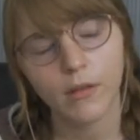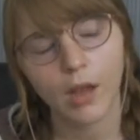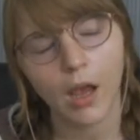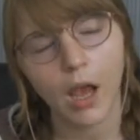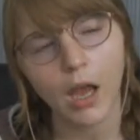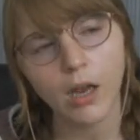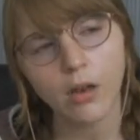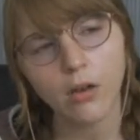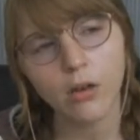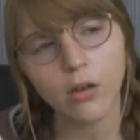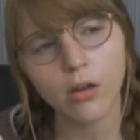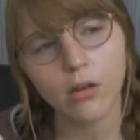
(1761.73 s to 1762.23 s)

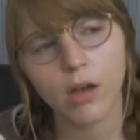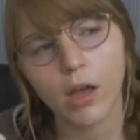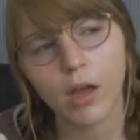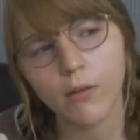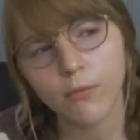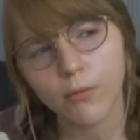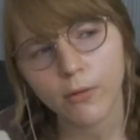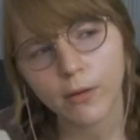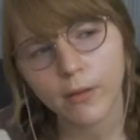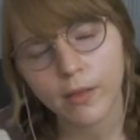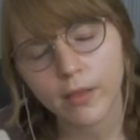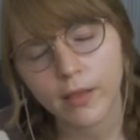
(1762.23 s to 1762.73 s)
don't know.
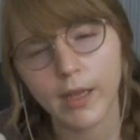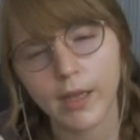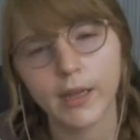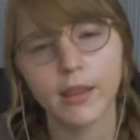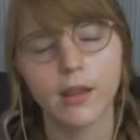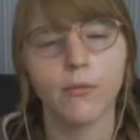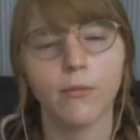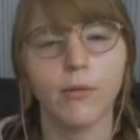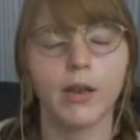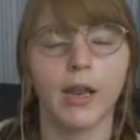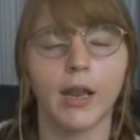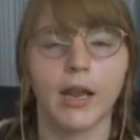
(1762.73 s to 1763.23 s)
I've always liked
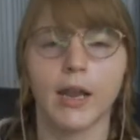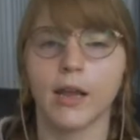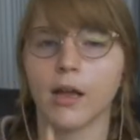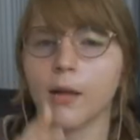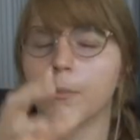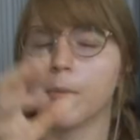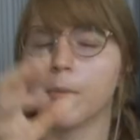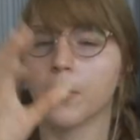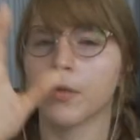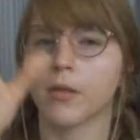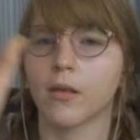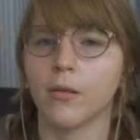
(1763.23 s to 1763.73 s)
it when like
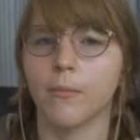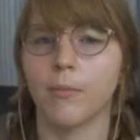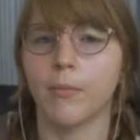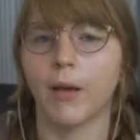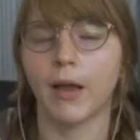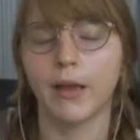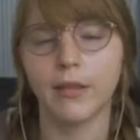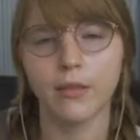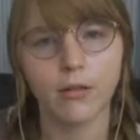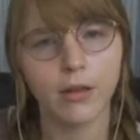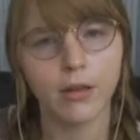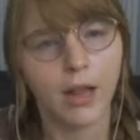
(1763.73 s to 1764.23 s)
couples
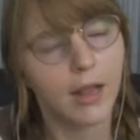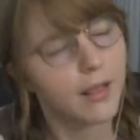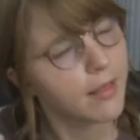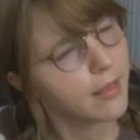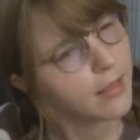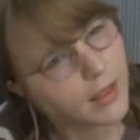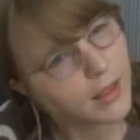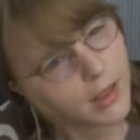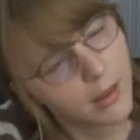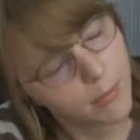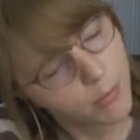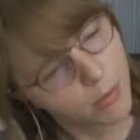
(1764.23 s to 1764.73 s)
combine their last
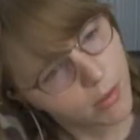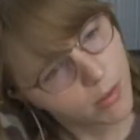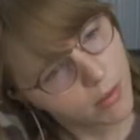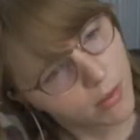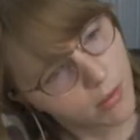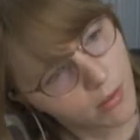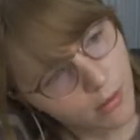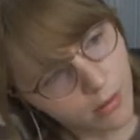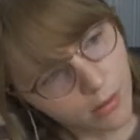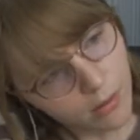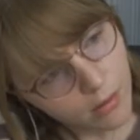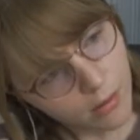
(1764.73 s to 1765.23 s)
names.
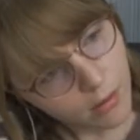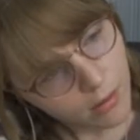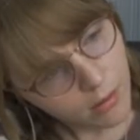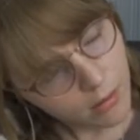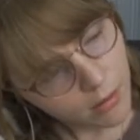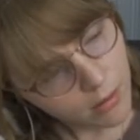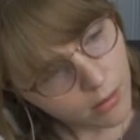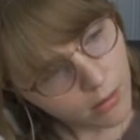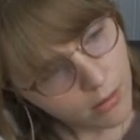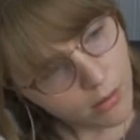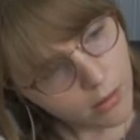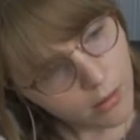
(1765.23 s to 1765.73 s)

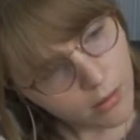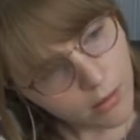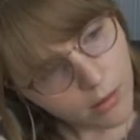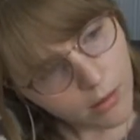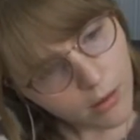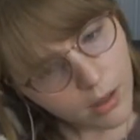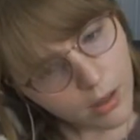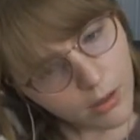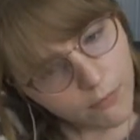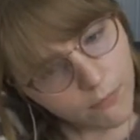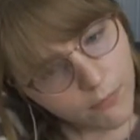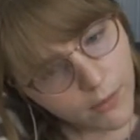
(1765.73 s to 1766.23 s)

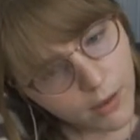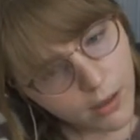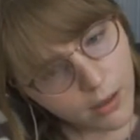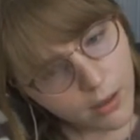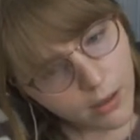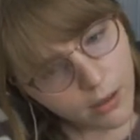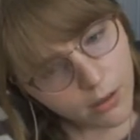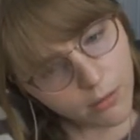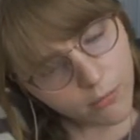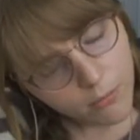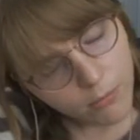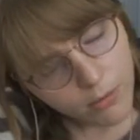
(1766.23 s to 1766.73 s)
If
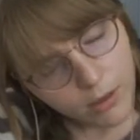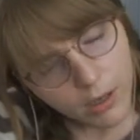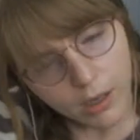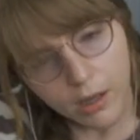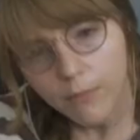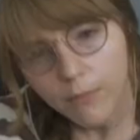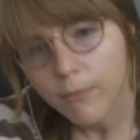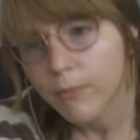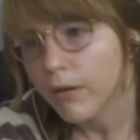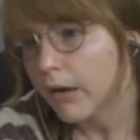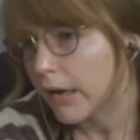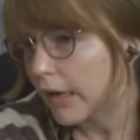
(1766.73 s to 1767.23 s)
I were to
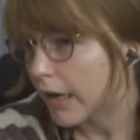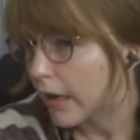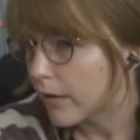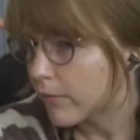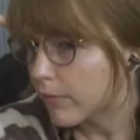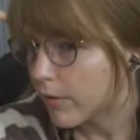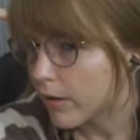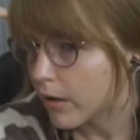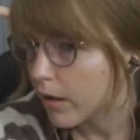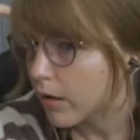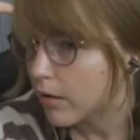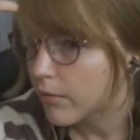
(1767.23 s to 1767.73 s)
get married, I'd
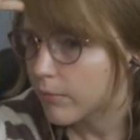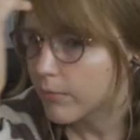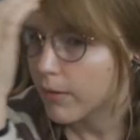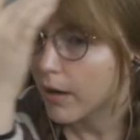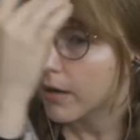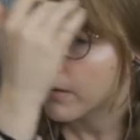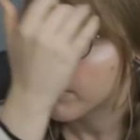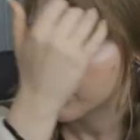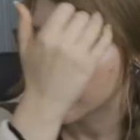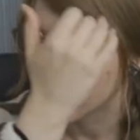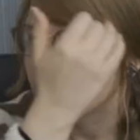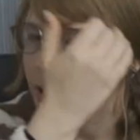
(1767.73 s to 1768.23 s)
want to
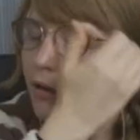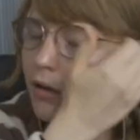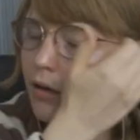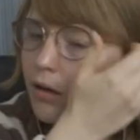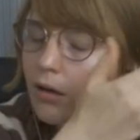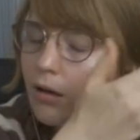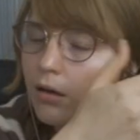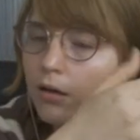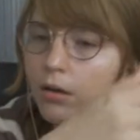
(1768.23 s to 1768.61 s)
combine mine.